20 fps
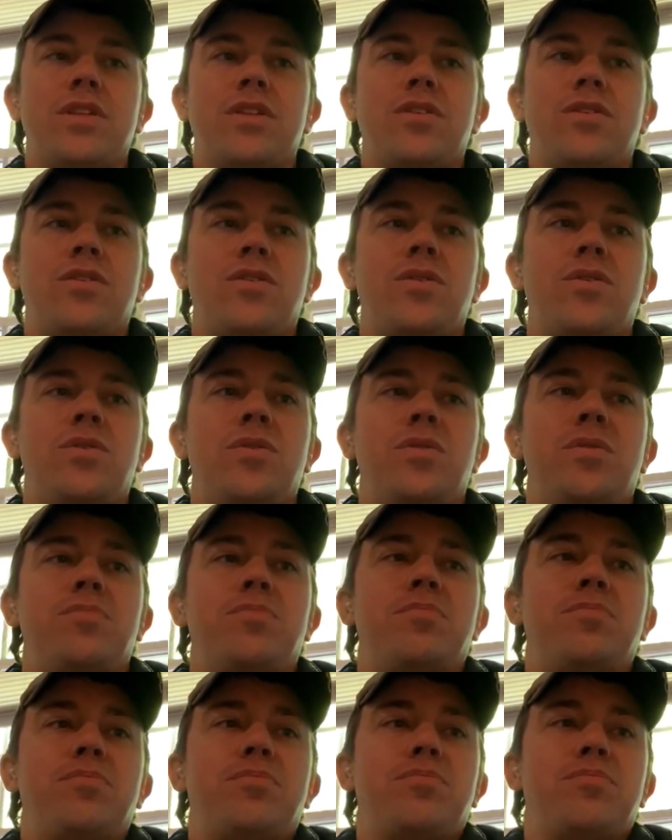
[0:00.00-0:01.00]
whole
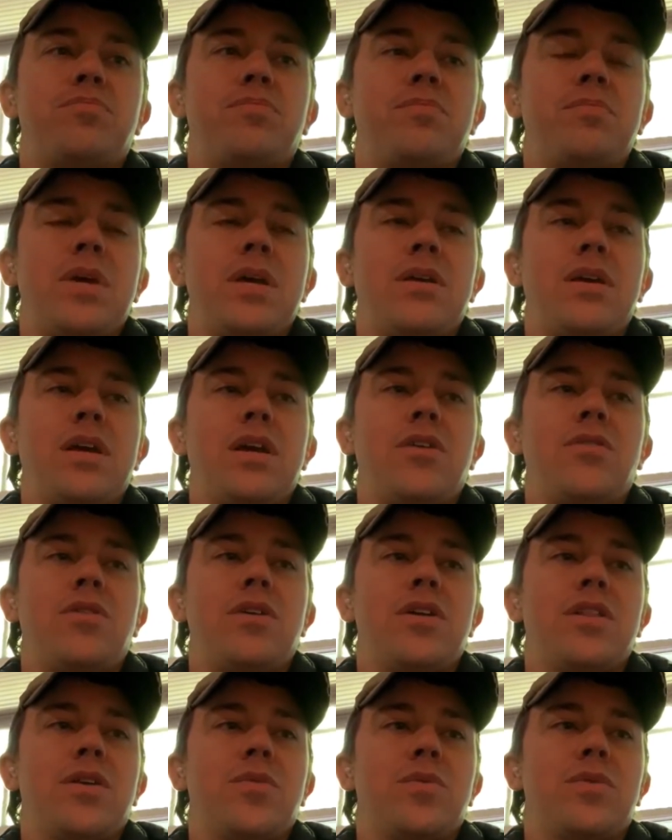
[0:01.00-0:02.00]

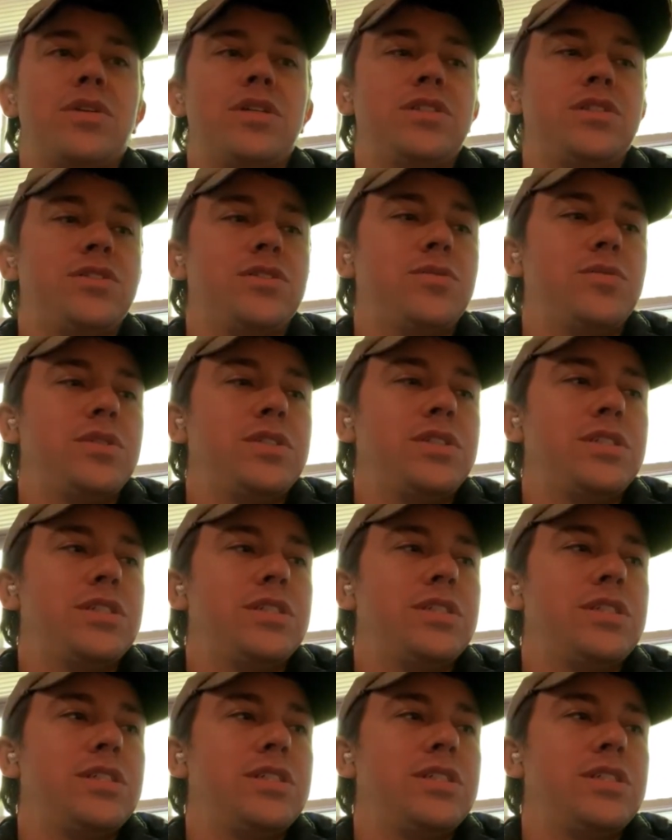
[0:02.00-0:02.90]
area that we're into, which is